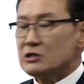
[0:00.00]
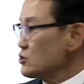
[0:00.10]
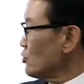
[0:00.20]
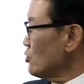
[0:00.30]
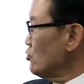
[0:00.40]

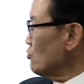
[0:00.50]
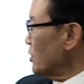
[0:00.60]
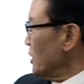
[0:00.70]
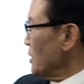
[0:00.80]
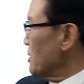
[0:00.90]
So the
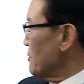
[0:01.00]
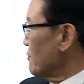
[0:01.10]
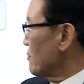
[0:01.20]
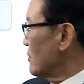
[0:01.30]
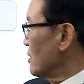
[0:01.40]
UK
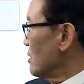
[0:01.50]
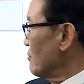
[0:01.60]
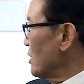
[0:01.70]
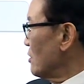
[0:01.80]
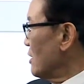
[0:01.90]

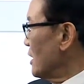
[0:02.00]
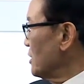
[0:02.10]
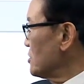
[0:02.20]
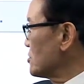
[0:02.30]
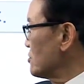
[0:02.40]
made an
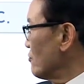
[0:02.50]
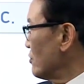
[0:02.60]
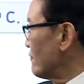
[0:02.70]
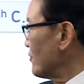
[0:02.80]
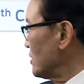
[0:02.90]
alliance with
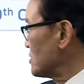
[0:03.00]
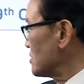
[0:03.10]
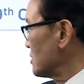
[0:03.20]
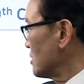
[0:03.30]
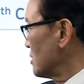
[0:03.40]
the France